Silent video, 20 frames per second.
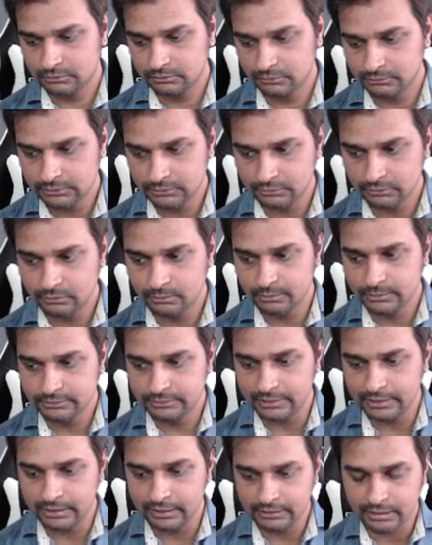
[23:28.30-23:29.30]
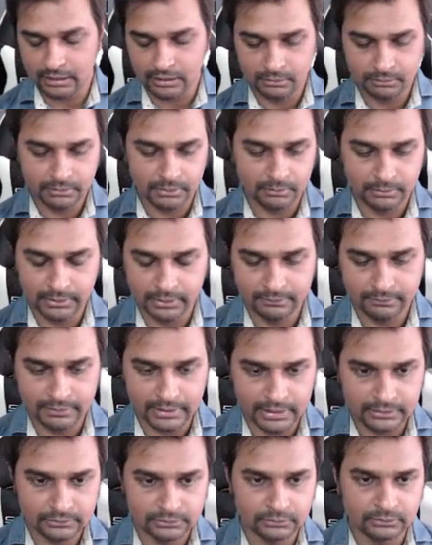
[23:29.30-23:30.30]
which you'll be seeing that in public
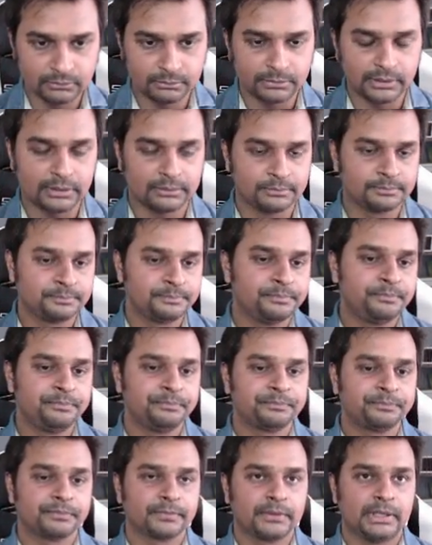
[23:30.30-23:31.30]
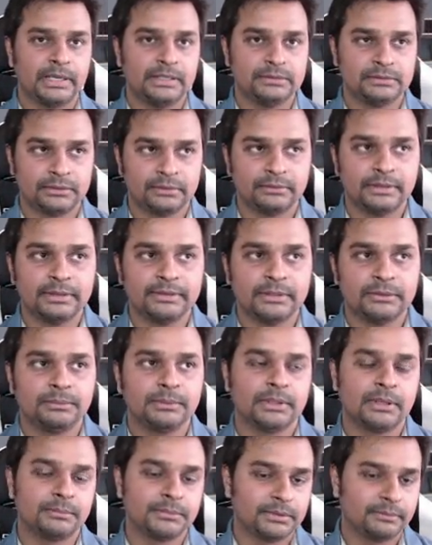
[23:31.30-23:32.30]
very soon. But in general, this
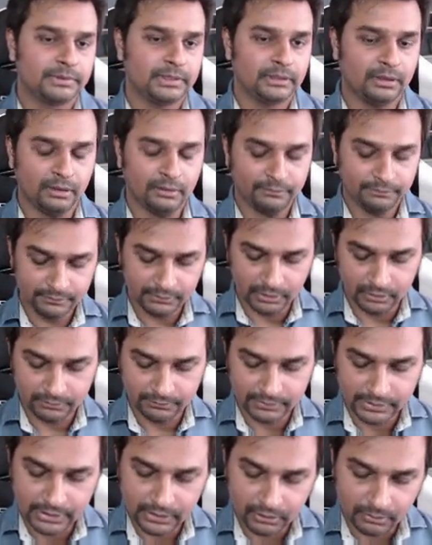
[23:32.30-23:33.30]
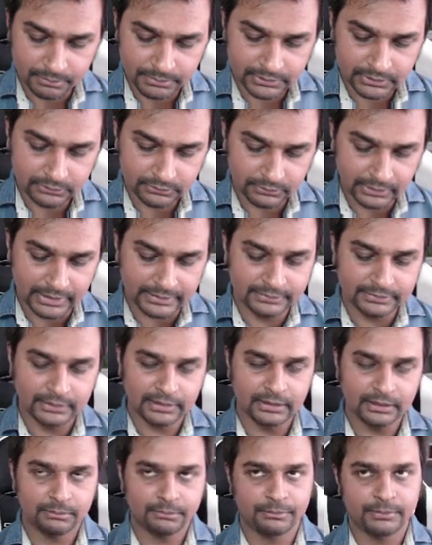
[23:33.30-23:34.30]
becomes a very convenient option. So let's
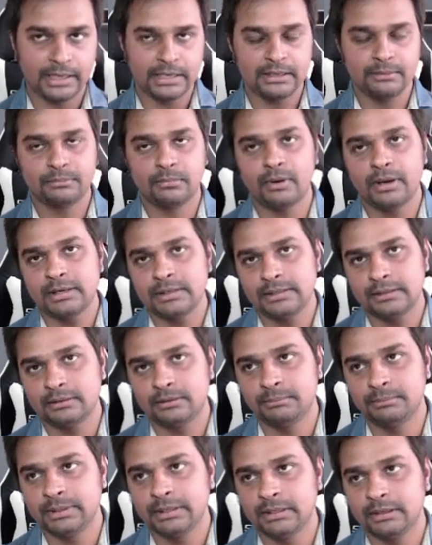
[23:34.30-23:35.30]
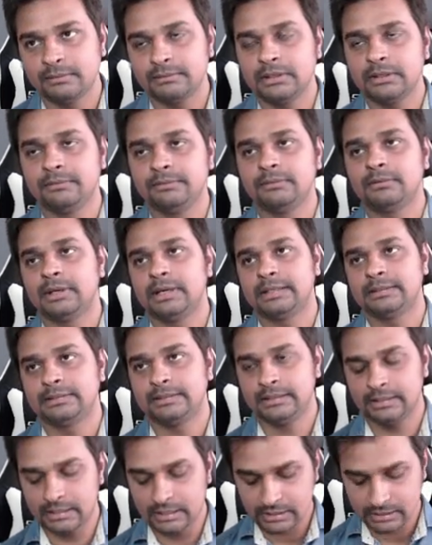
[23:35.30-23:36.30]
say my point here being, even if you, let's
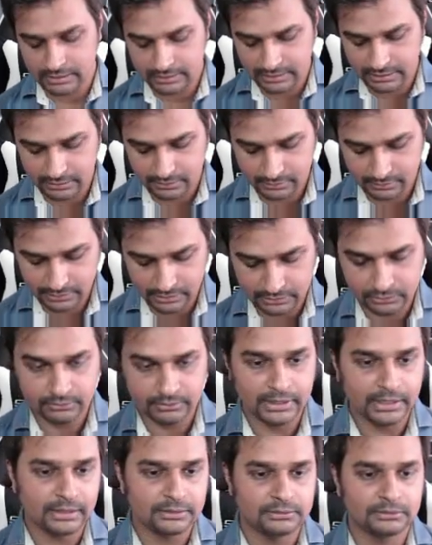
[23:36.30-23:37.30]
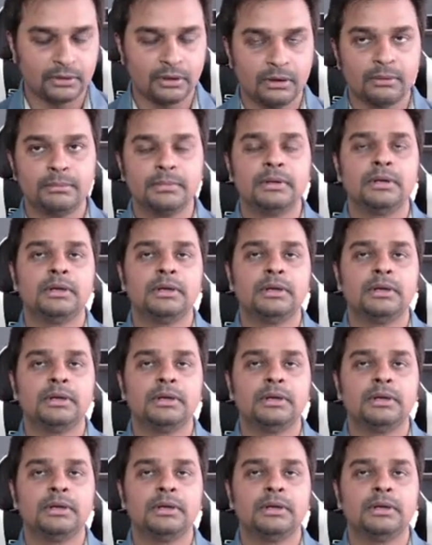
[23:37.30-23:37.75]
say, are here and you get a job,